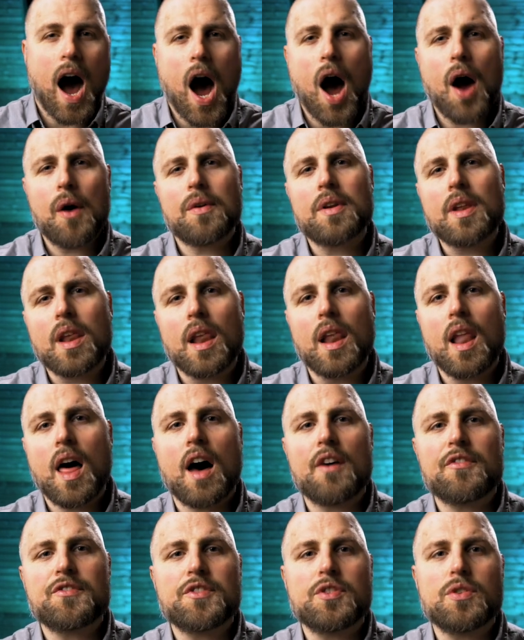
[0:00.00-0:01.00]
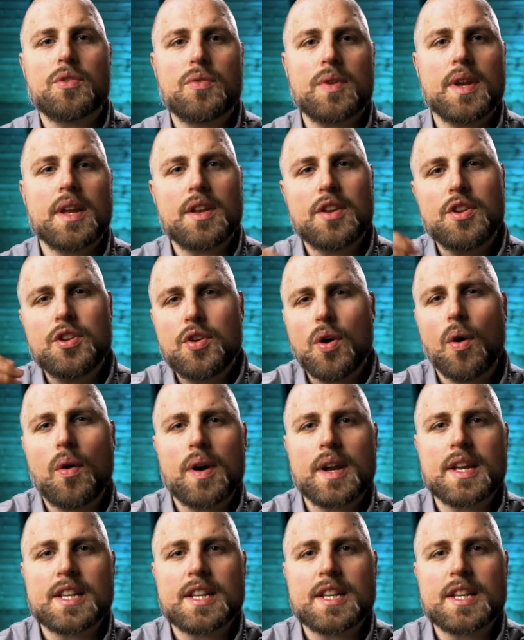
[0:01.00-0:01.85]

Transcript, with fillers: I would love to read your